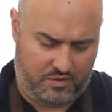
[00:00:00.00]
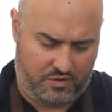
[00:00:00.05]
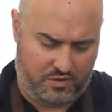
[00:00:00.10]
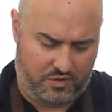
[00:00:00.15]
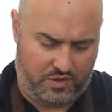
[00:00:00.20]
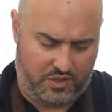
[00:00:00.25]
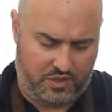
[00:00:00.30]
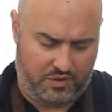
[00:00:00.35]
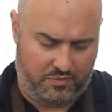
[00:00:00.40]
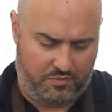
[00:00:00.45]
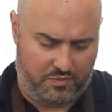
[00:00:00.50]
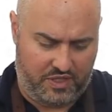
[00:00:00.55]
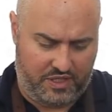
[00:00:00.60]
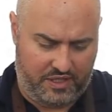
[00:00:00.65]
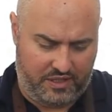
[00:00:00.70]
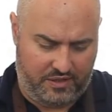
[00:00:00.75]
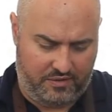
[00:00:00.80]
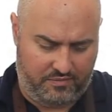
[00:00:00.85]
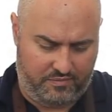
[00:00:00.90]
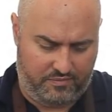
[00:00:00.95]
Just simply
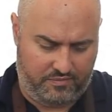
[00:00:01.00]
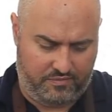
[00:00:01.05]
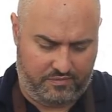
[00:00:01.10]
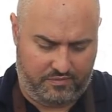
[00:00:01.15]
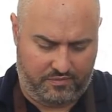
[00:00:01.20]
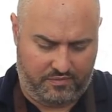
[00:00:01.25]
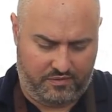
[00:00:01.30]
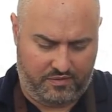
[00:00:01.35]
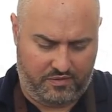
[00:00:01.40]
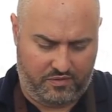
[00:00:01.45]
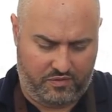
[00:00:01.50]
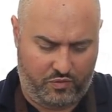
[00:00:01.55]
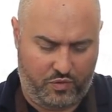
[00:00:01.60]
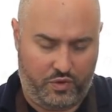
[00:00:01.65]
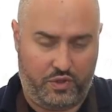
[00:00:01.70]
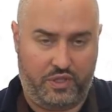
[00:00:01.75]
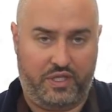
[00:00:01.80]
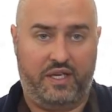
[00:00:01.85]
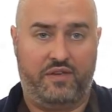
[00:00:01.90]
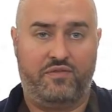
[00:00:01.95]

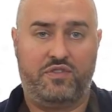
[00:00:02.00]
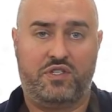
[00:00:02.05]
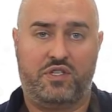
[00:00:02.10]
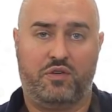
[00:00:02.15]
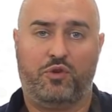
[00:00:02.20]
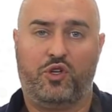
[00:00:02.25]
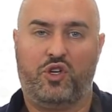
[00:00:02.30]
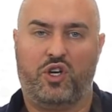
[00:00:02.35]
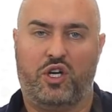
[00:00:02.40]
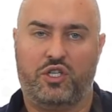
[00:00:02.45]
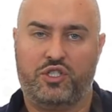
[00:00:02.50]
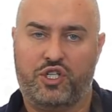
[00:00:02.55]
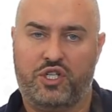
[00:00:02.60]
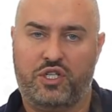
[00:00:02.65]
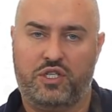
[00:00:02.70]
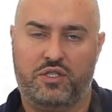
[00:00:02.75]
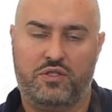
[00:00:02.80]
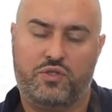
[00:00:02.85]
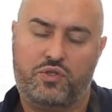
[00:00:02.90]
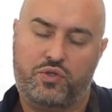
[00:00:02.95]
will give some
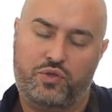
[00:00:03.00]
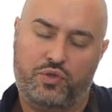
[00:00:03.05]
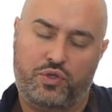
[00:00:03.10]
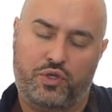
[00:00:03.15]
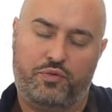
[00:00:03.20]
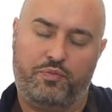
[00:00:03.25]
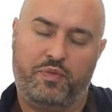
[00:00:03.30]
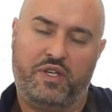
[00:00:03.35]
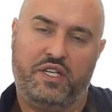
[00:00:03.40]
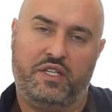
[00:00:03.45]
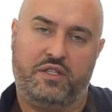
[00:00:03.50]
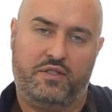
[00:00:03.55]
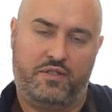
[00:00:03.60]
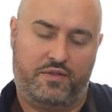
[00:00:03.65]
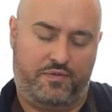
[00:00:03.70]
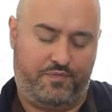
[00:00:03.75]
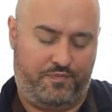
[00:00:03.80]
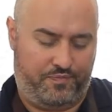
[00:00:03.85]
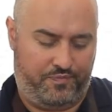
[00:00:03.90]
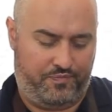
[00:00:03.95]
crunchiness to your meat.
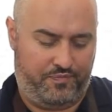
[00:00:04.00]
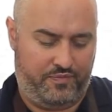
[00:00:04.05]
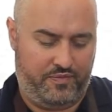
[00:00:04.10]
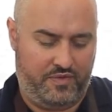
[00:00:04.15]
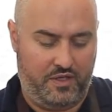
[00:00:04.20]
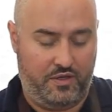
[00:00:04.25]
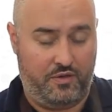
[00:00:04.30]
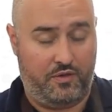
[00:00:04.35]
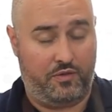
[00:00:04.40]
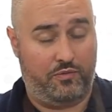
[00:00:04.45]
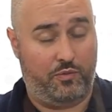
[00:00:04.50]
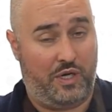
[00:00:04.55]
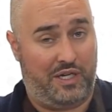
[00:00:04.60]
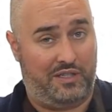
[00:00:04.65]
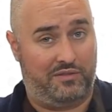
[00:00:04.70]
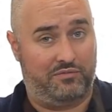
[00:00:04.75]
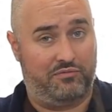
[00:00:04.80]
Well,